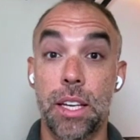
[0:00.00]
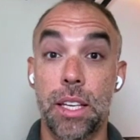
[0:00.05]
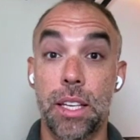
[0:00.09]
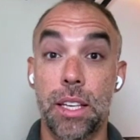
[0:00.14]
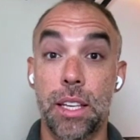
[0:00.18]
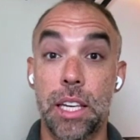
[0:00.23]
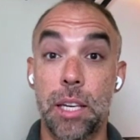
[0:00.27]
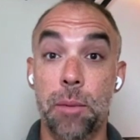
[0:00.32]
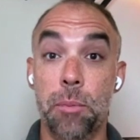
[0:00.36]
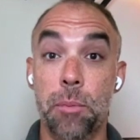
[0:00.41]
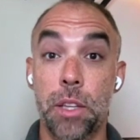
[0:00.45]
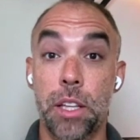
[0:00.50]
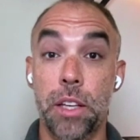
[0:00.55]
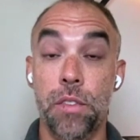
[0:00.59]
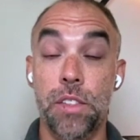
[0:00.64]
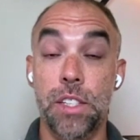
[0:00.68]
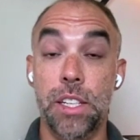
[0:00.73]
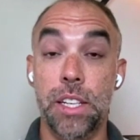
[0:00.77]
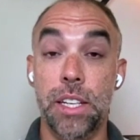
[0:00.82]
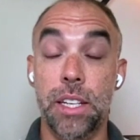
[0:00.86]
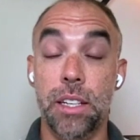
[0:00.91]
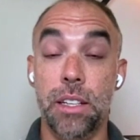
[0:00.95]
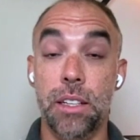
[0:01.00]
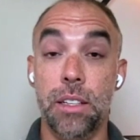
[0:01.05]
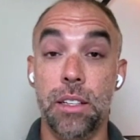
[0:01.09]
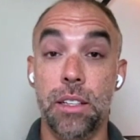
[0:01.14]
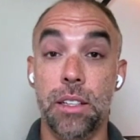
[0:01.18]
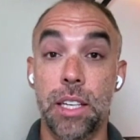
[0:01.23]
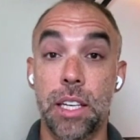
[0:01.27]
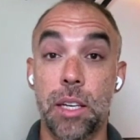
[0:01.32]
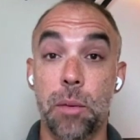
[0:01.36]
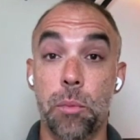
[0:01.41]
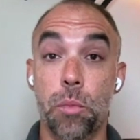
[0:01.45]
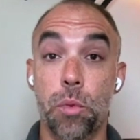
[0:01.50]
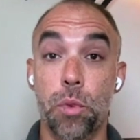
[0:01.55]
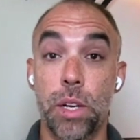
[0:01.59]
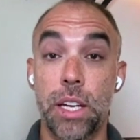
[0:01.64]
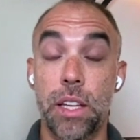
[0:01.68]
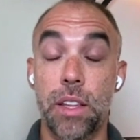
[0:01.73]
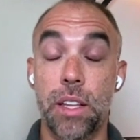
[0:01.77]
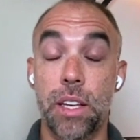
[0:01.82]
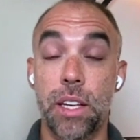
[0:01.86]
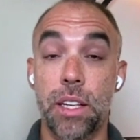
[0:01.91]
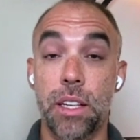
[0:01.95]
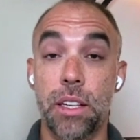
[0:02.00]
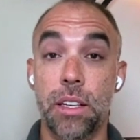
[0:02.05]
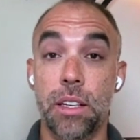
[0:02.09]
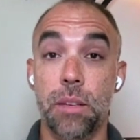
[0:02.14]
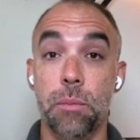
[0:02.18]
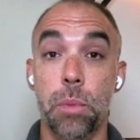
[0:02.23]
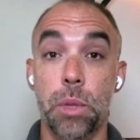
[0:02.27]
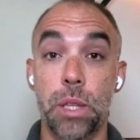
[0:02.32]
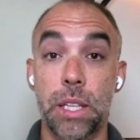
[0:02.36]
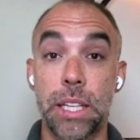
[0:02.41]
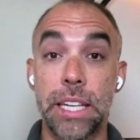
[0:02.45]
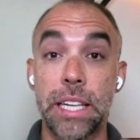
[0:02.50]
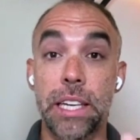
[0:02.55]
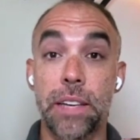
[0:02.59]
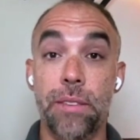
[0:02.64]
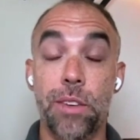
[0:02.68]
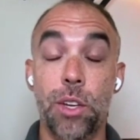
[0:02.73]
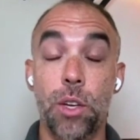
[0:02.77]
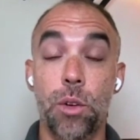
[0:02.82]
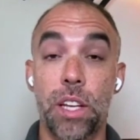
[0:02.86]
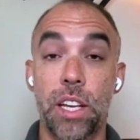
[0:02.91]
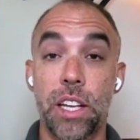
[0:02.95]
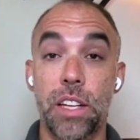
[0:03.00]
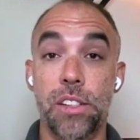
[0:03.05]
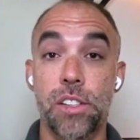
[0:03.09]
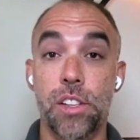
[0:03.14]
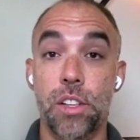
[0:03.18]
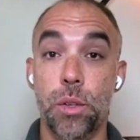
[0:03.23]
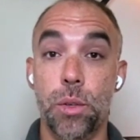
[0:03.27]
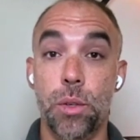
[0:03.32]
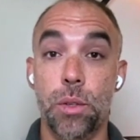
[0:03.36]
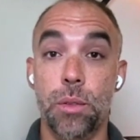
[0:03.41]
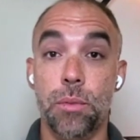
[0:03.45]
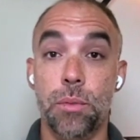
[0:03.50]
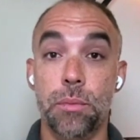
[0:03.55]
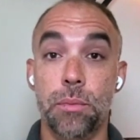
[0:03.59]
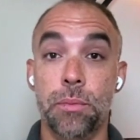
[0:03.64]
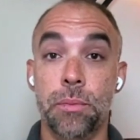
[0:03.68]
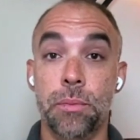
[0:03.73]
and keep lifting. Keep breathing. Blink if you need to.